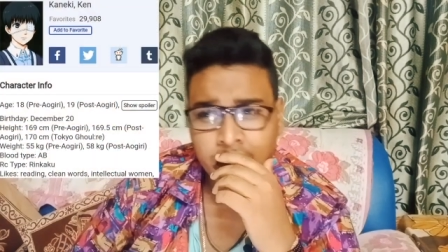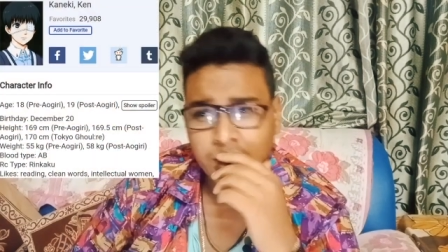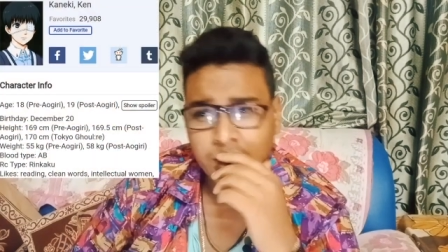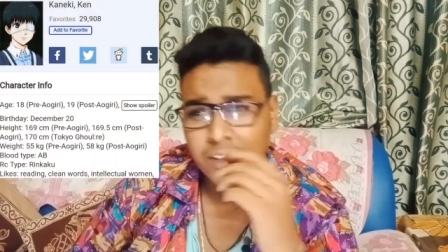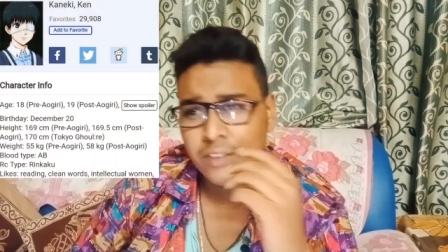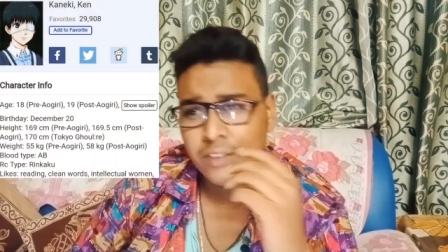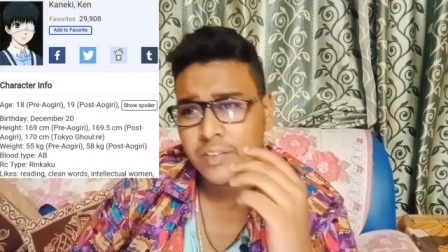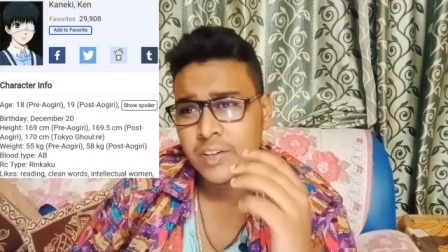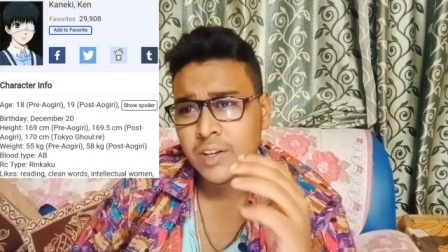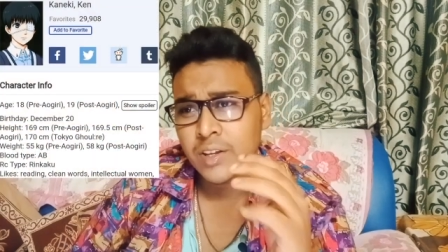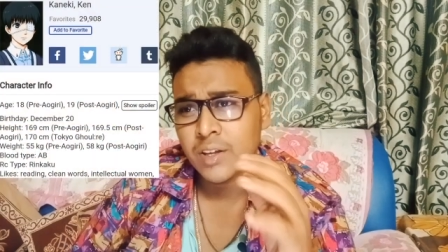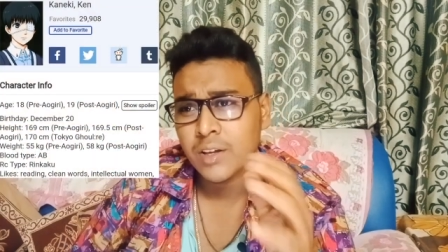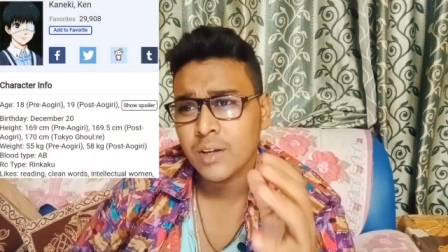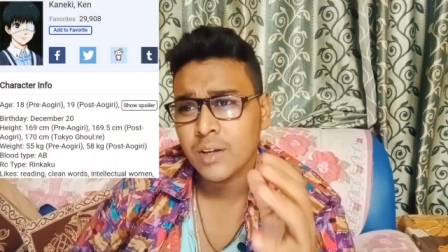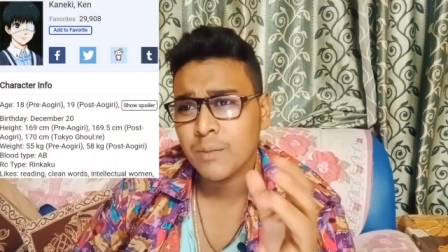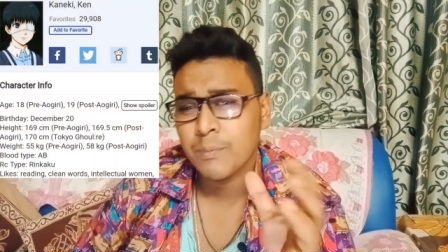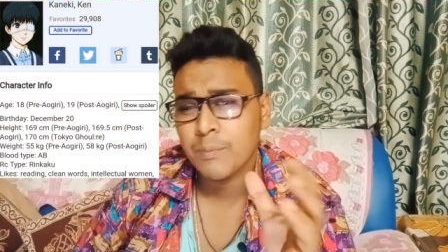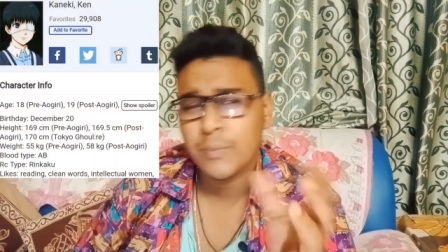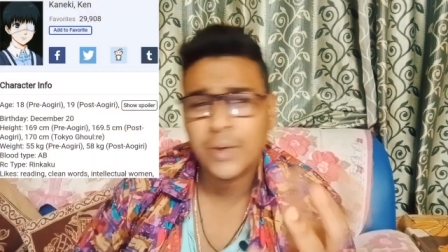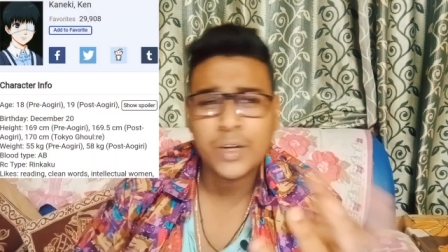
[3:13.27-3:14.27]
is
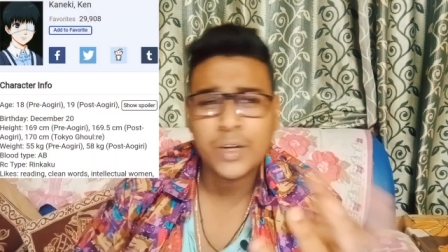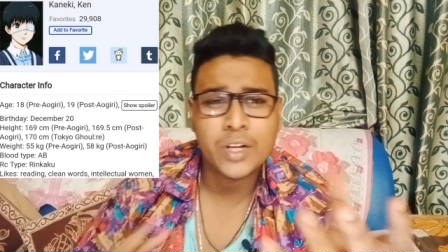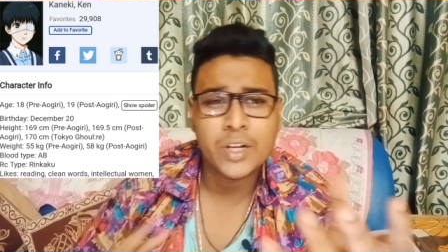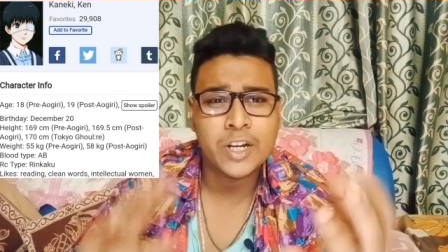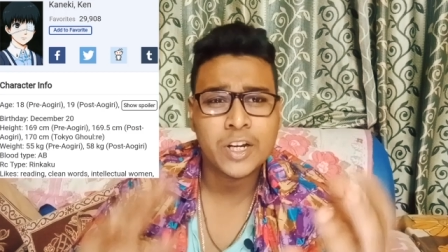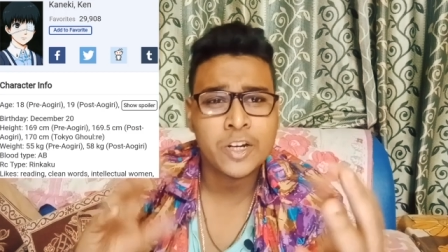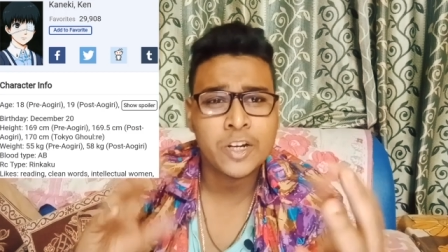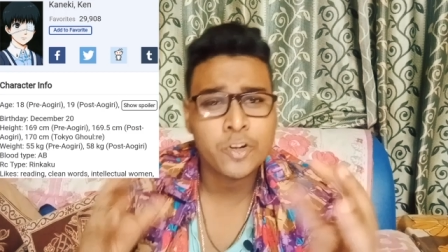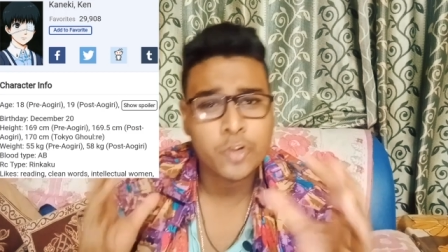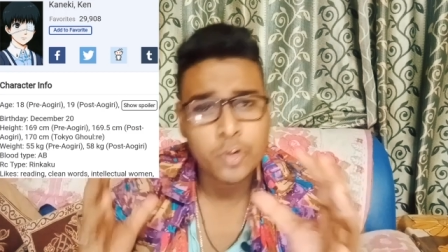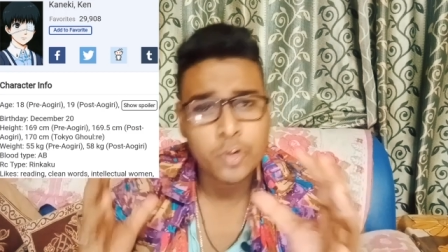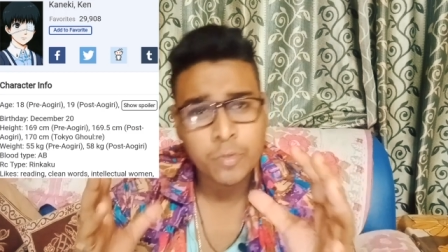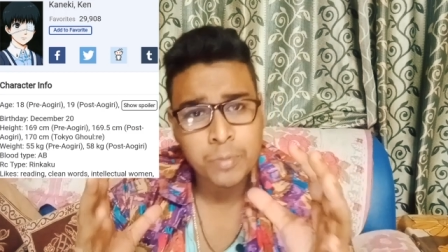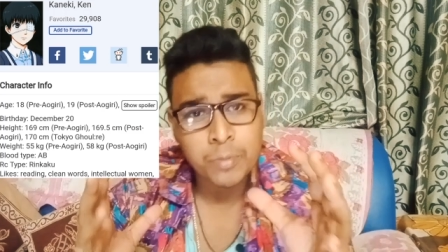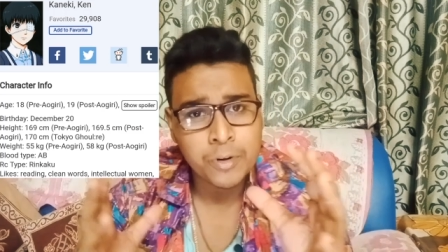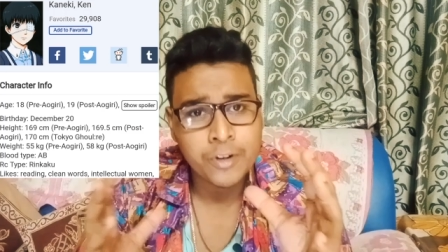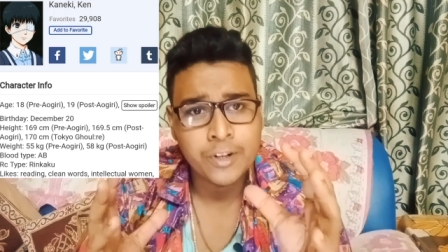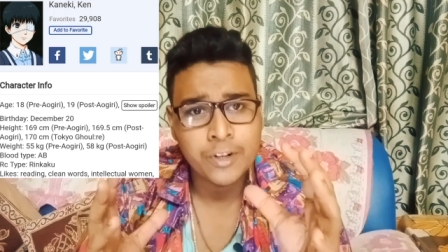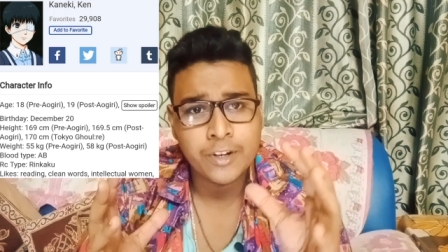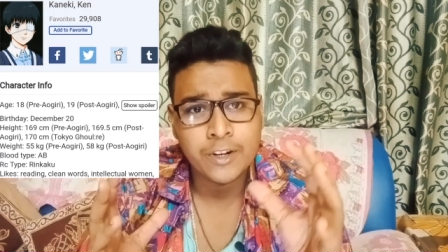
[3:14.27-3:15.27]
a bit
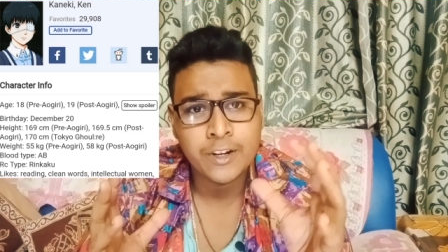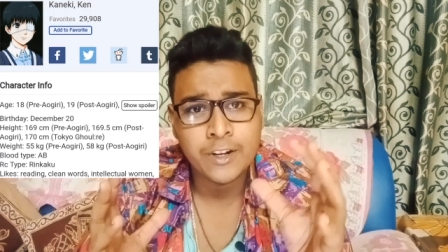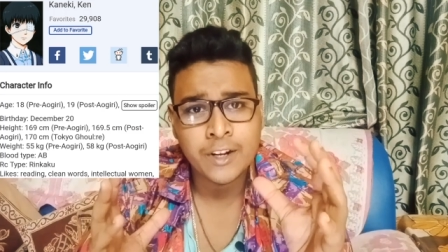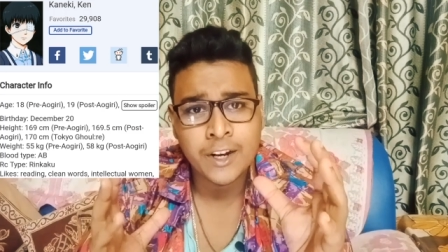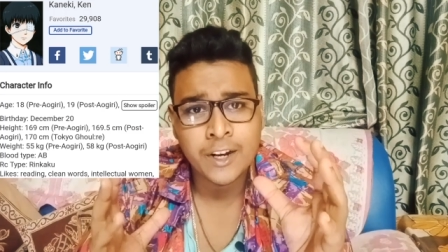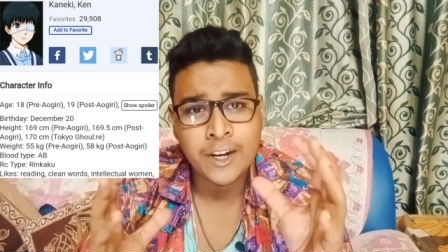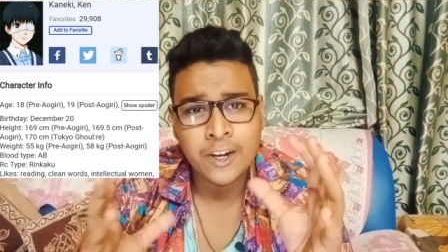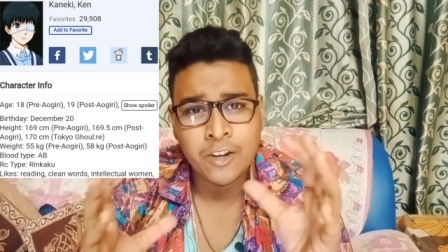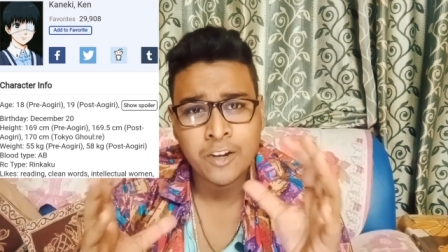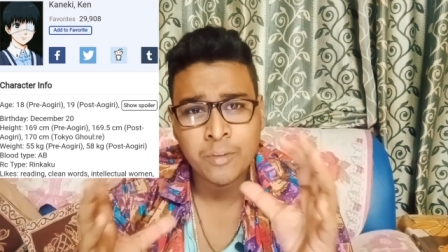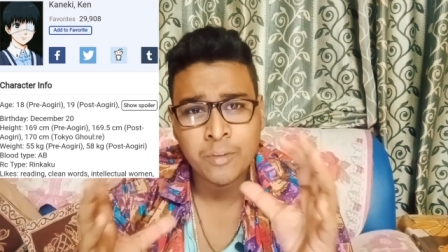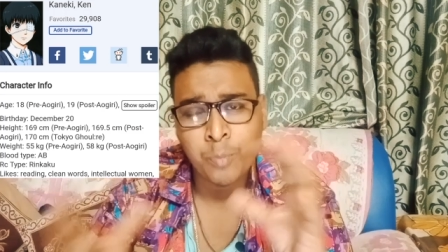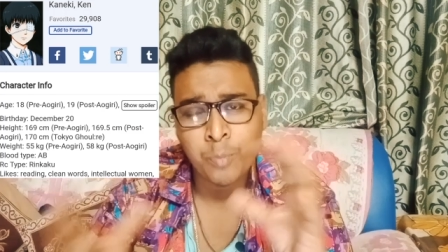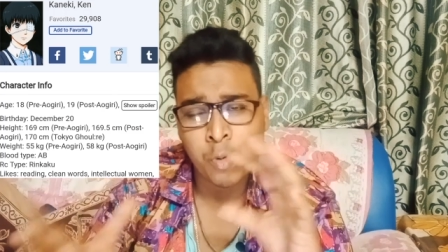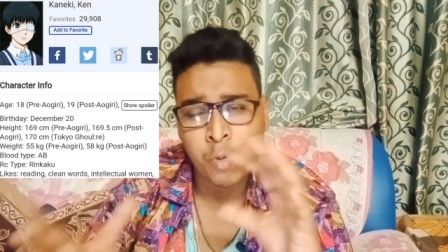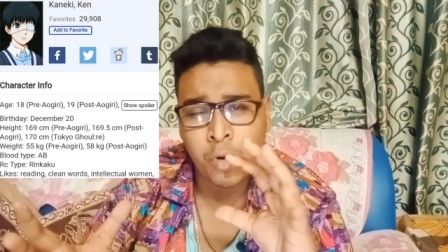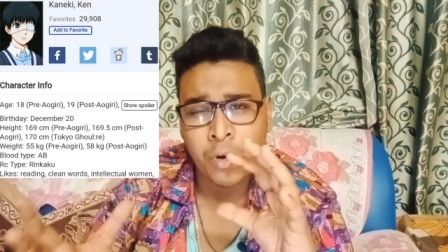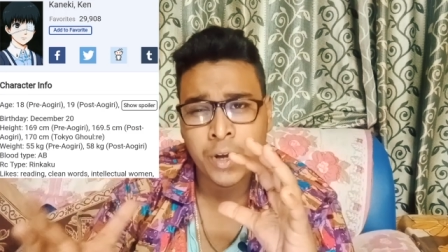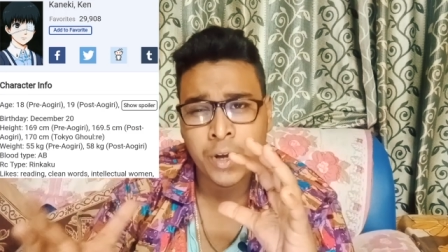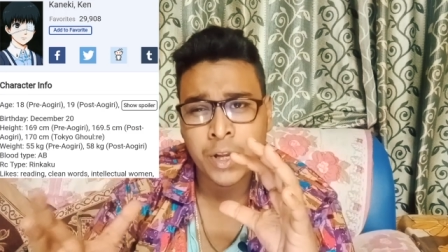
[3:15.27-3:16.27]
introvert kind of
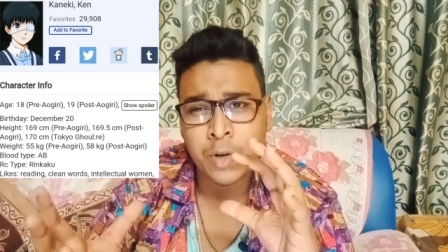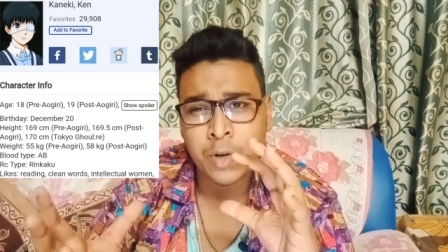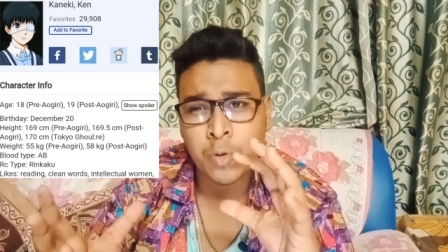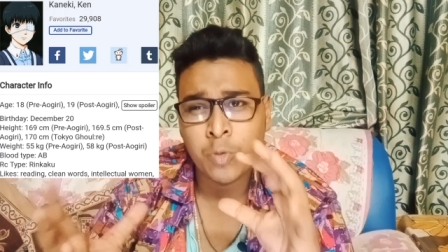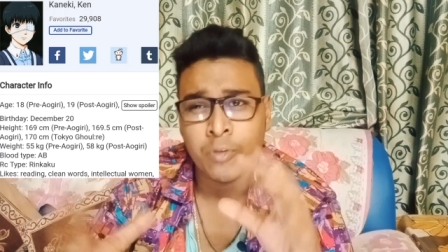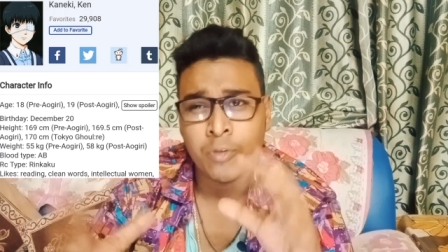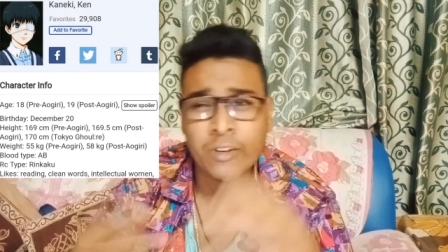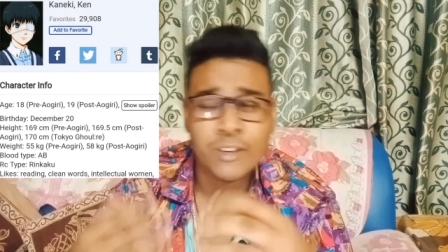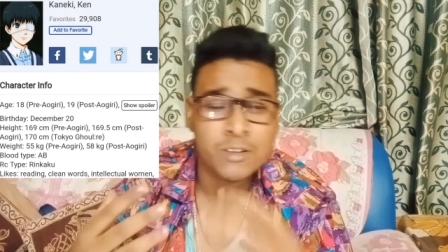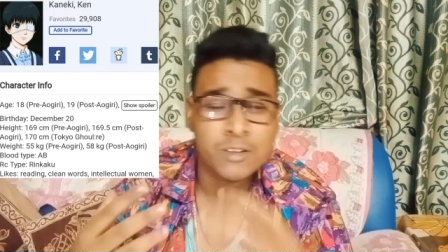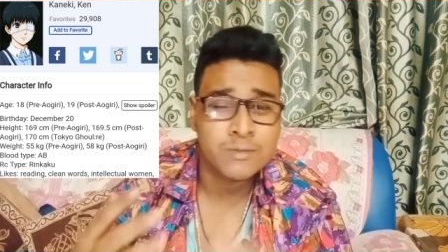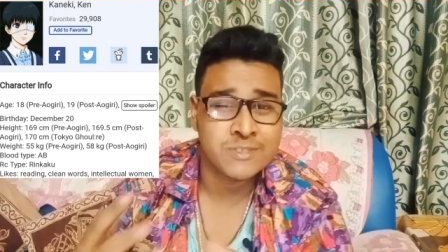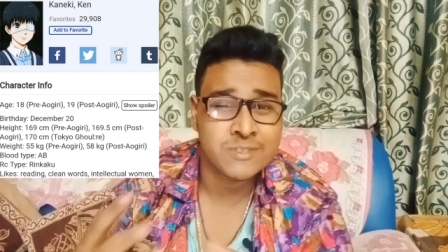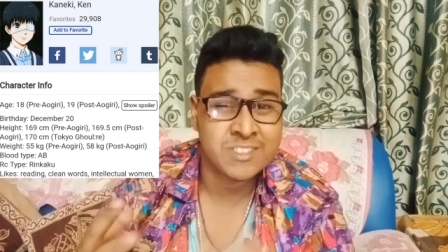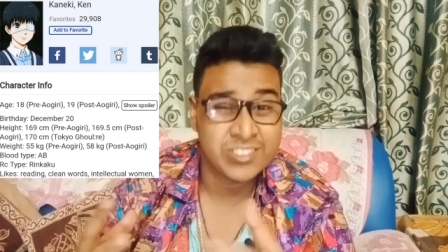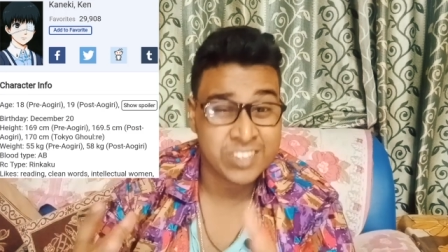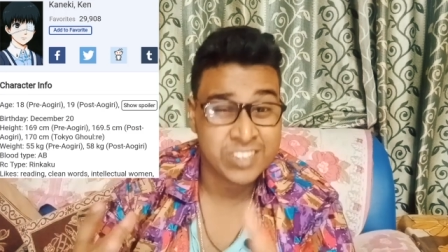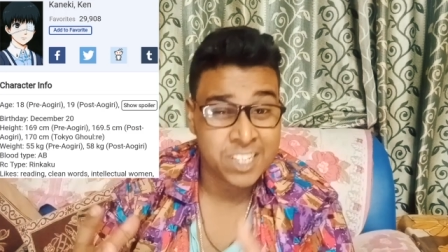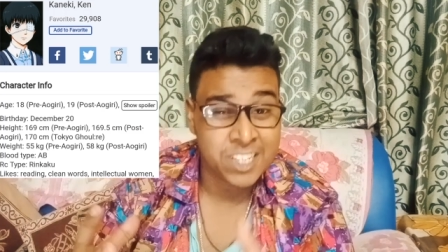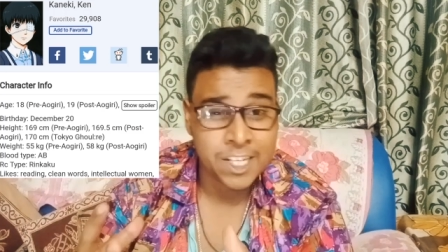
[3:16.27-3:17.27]
boy who
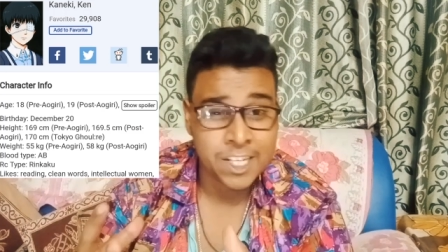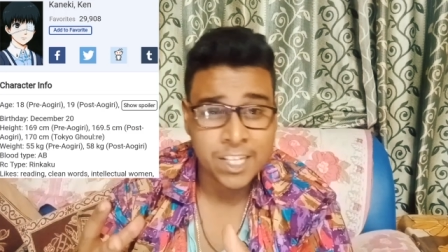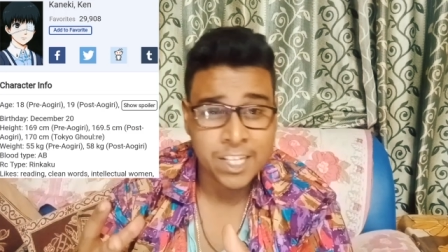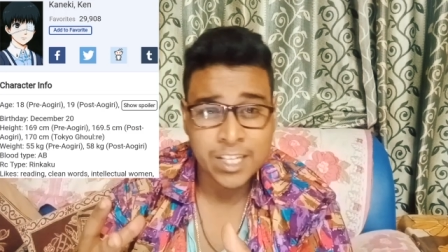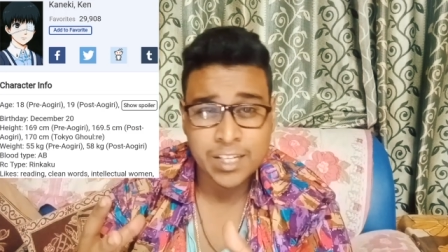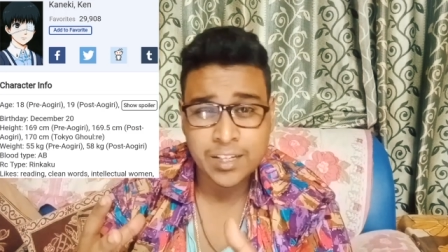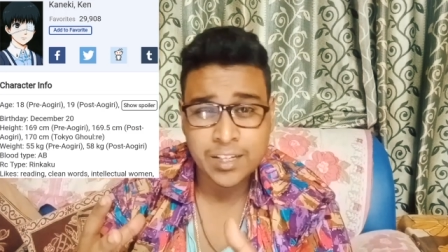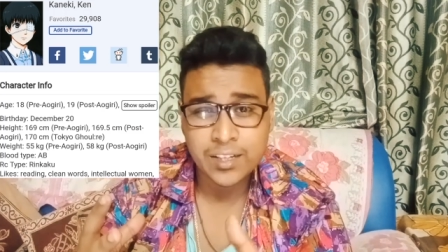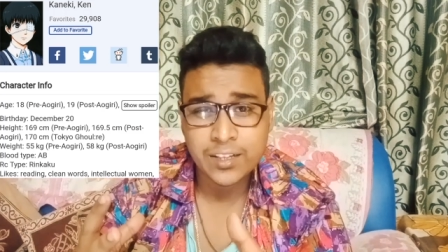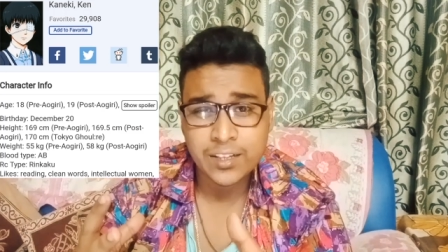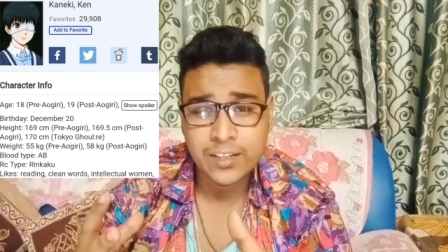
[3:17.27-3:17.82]
loves reading.